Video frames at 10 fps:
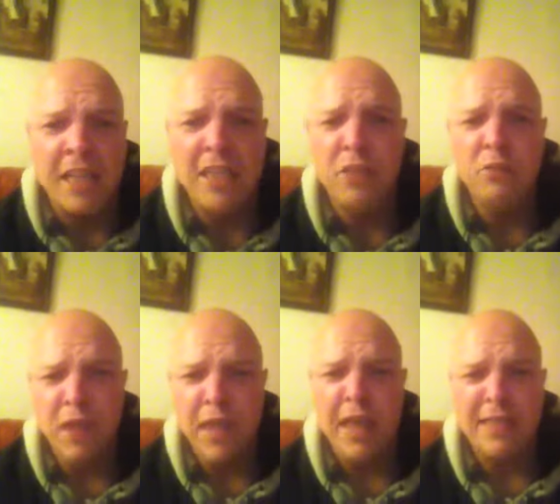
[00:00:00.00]
Do you
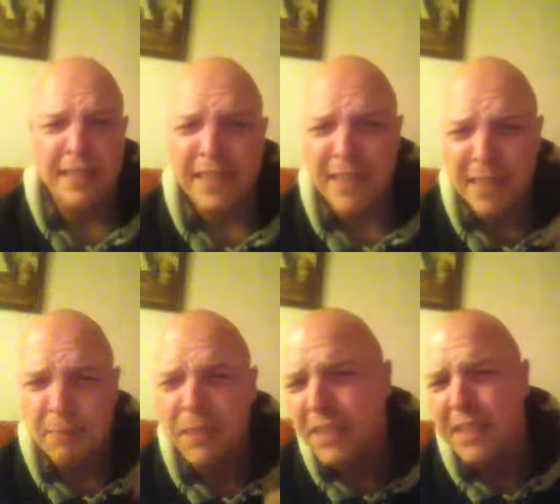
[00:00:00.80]
realize that I
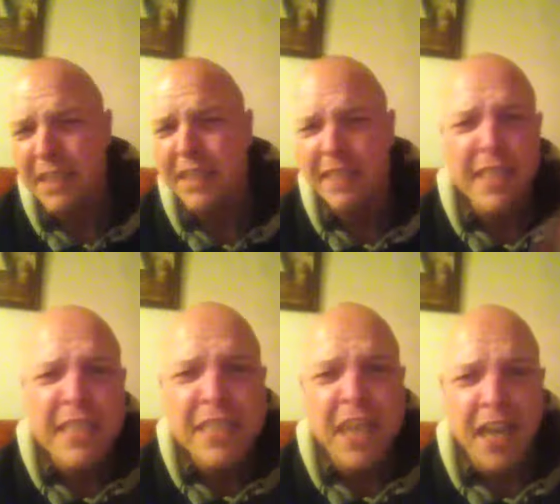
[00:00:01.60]
am a digger
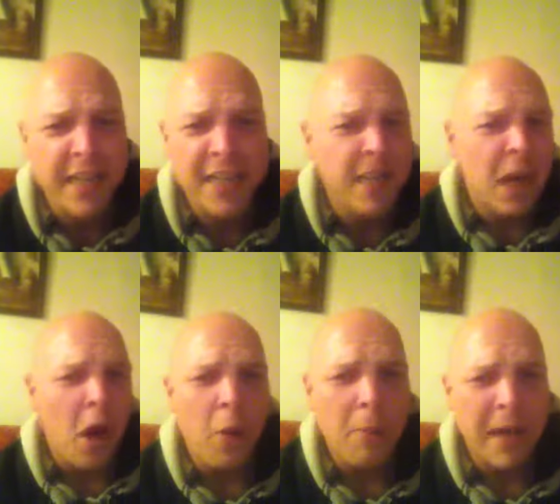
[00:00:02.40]
DJ?
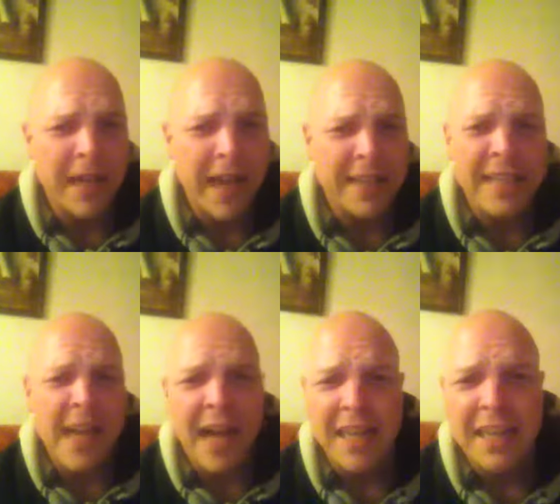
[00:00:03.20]
Oh my god,
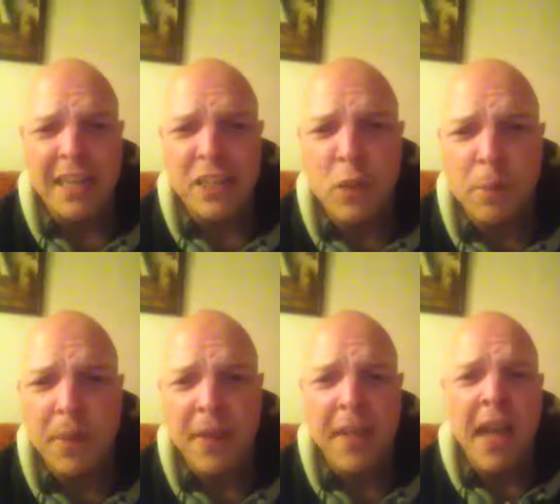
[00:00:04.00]
I'm nearly
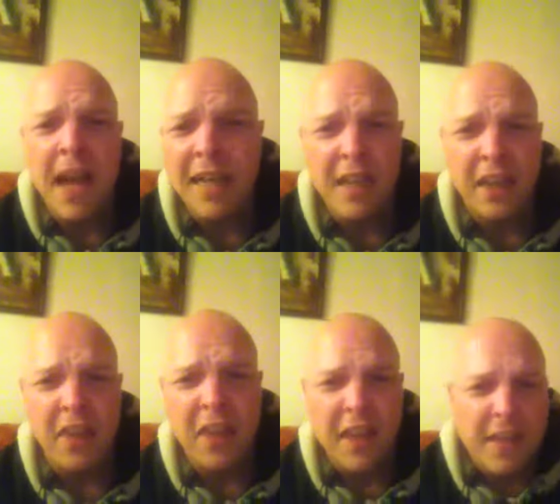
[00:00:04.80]
tripping. I got a
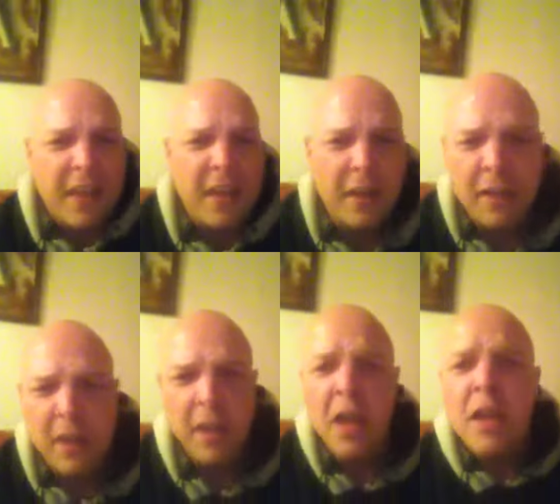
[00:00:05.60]
thing that I gotta